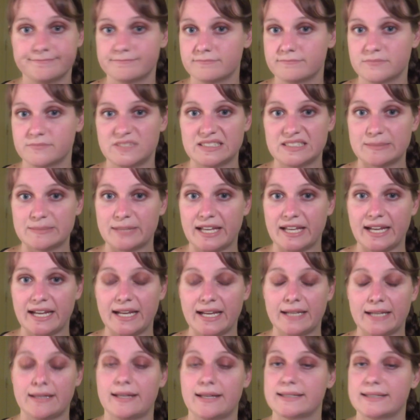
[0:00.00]

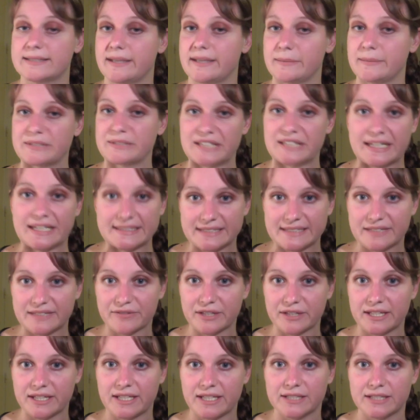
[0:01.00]
displayed, like same size and
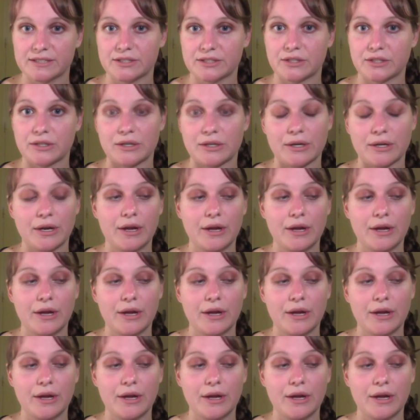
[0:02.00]
everything, so